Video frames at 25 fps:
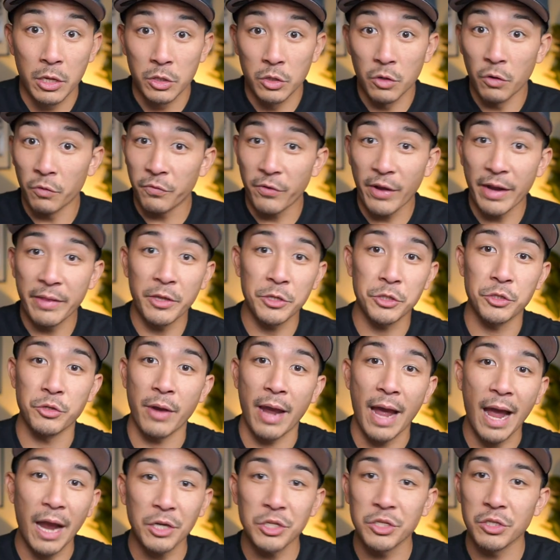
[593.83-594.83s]
you'll find that you're
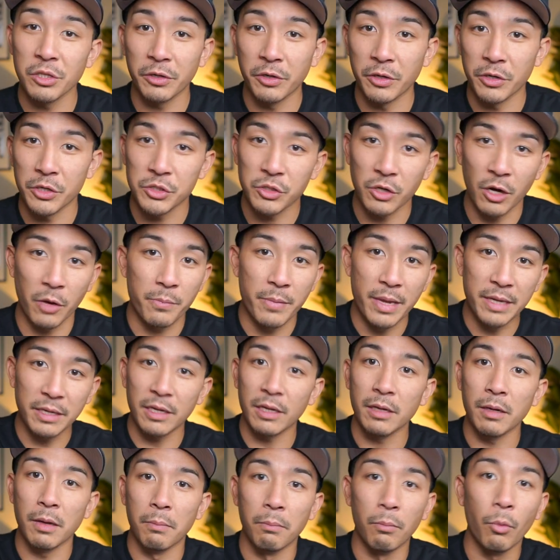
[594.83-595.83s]
actually going to start
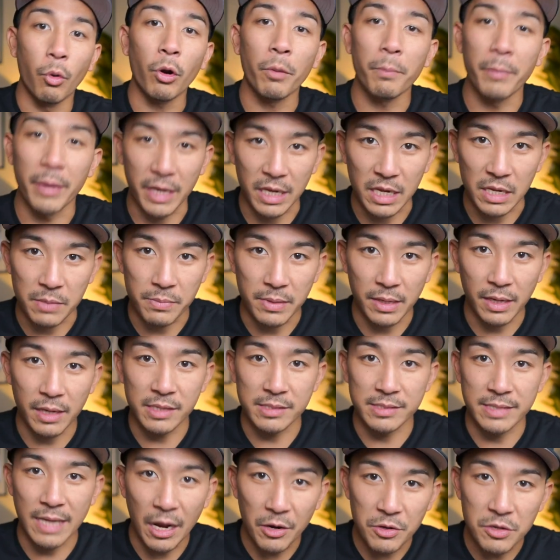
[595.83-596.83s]
making more money
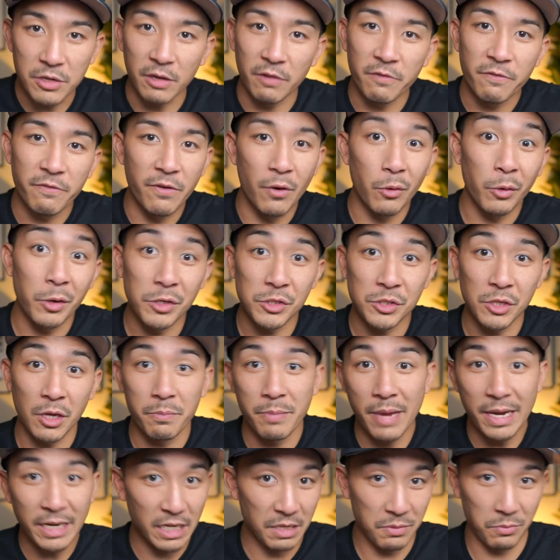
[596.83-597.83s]
because now you can focus on
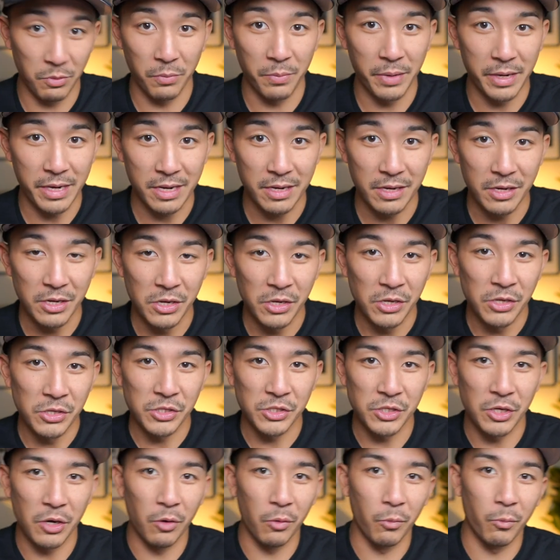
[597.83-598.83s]
making more money.
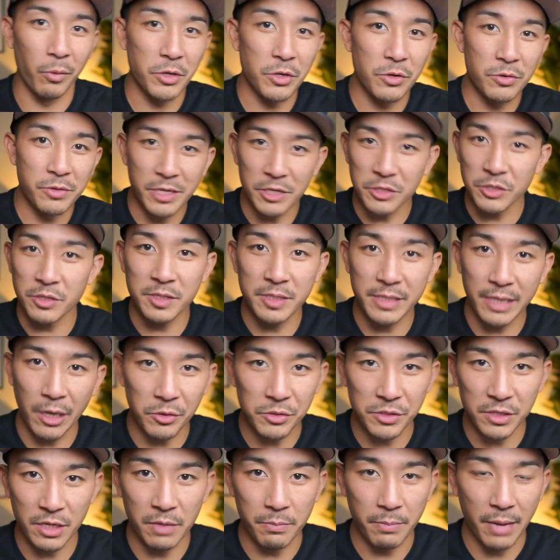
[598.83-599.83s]
So when you ditch the
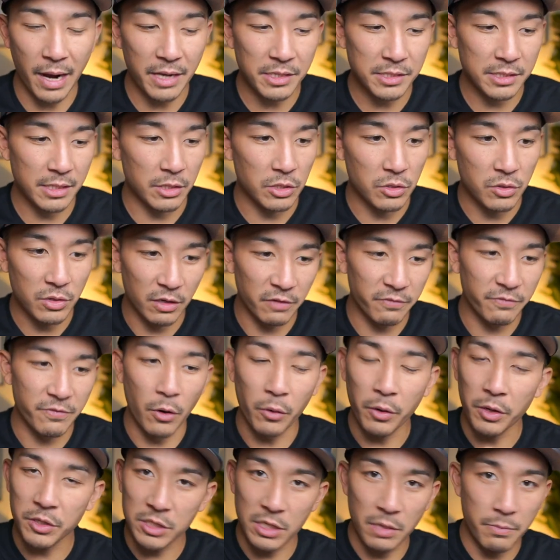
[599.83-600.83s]
scarcity mindset, you can
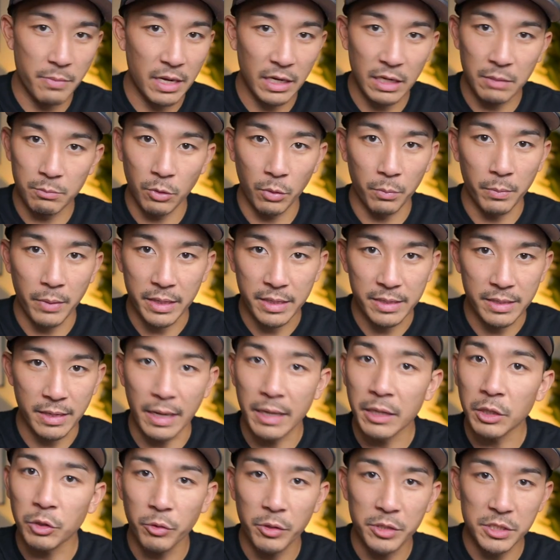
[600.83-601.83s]
focus on making more money,
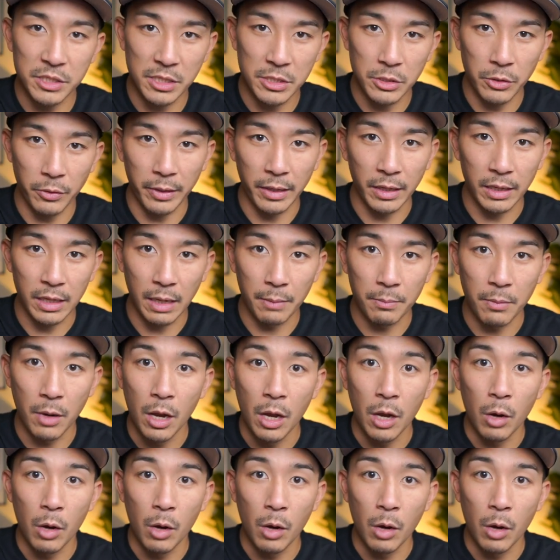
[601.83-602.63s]
increasing your income,